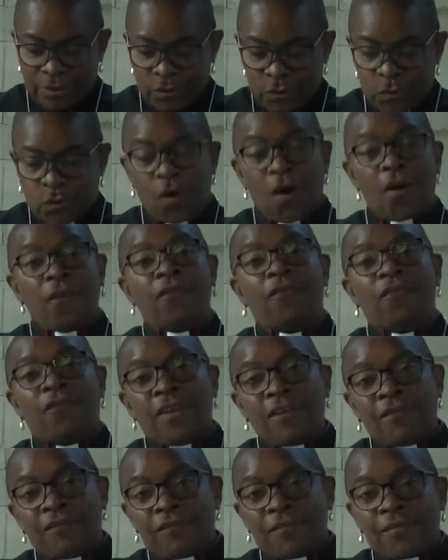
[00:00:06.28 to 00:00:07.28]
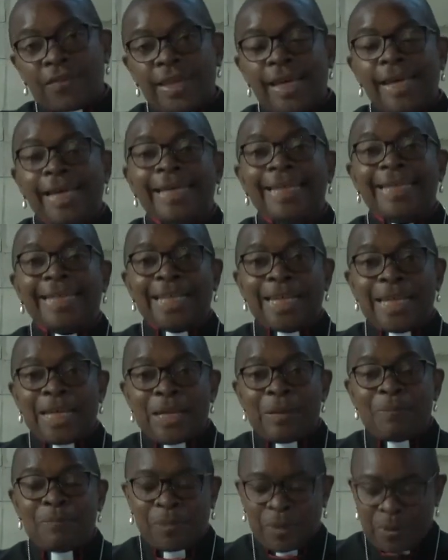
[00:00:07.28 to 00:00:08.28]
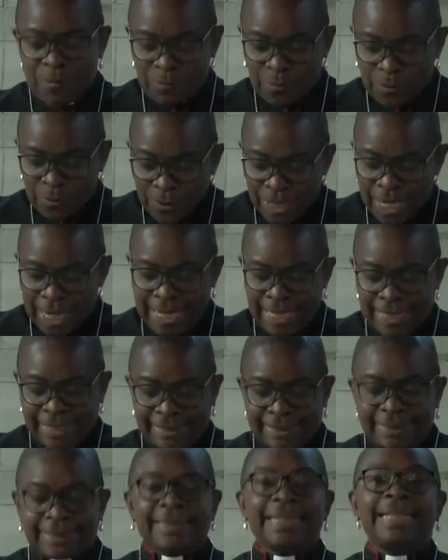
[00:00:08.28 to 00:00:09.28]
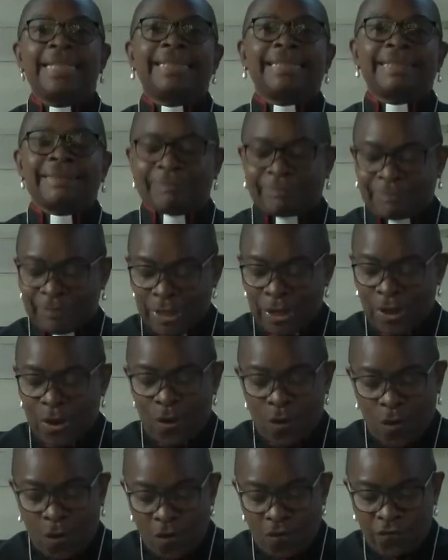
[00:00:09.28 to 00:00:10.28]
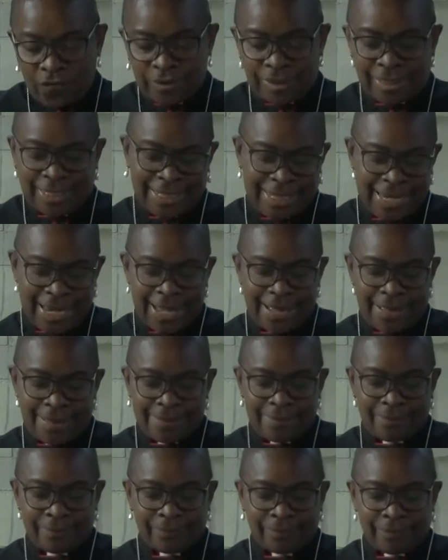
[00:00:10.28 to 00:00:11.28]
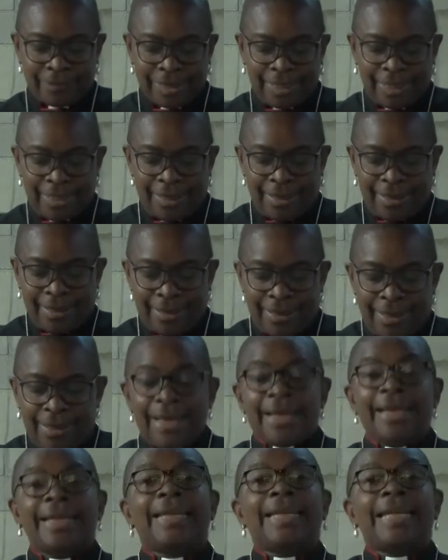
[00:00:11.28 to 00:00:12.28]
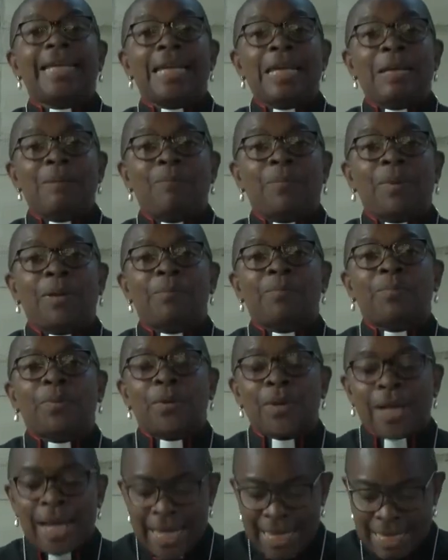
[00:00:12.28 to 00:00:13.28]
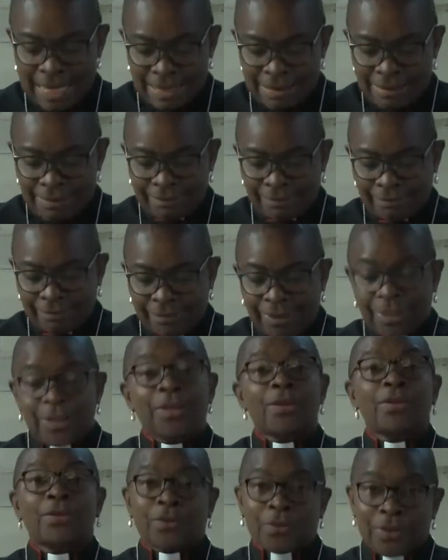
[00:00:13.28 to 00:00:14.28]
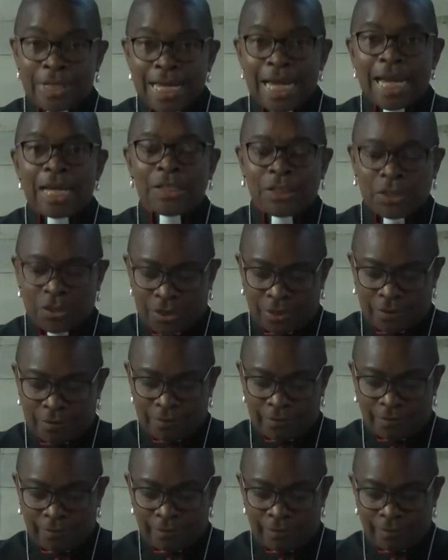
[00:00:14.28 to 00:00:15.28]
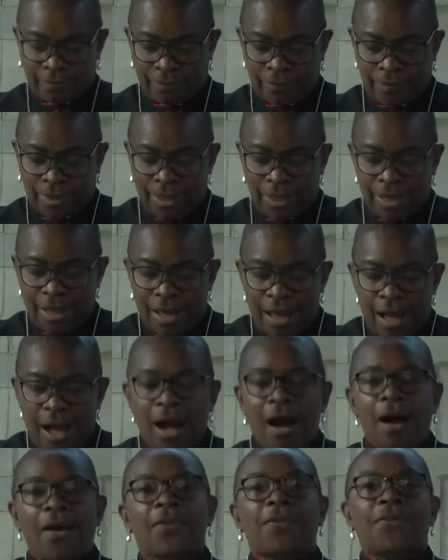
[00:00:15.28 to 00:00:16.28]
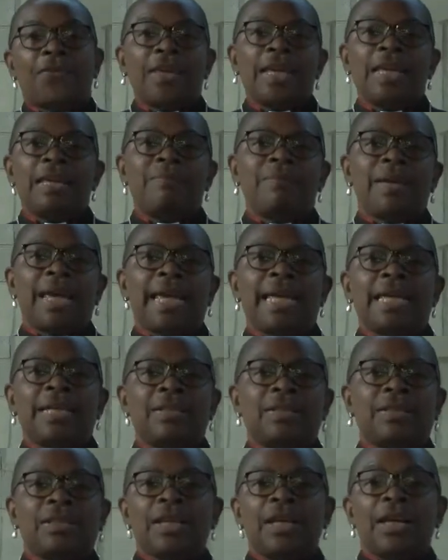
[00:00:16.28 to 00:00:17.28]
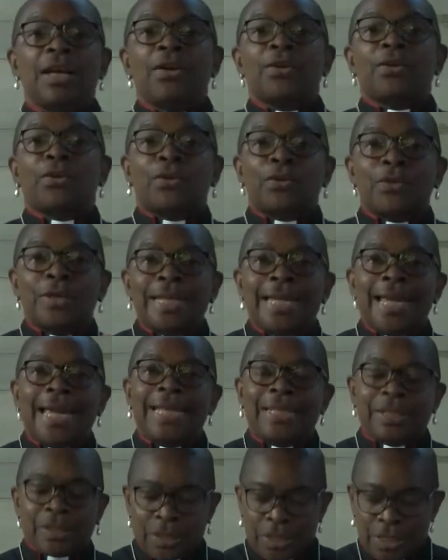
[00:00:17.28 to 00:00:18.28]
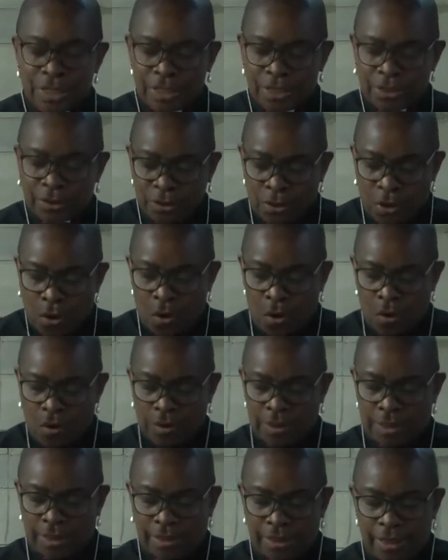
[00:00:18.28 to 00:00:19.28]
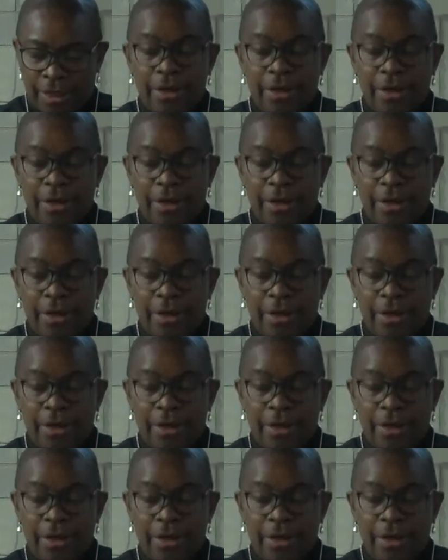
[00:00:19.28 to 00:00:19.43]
to our fifth Keep Praying season of the year. Keep praying, creation. Our theme is Creator God,